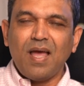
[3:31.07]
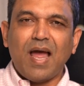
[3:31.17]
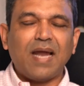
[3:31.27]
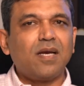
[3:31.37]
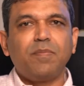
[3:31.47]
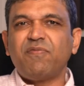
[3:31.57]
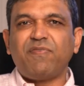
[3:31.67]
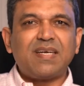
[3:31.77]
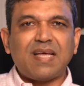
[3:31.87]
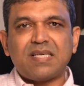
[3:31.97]
And it'll be
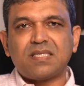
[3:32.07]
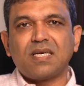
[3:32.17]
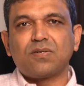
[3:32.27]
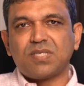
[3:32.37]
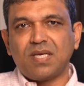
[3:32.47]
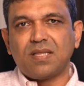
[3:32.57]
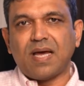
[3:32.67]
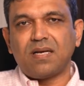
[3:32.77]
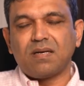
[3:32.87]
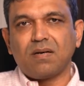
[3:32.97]
fantastic to see
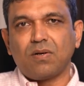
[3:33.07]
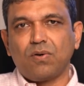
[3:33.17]
that,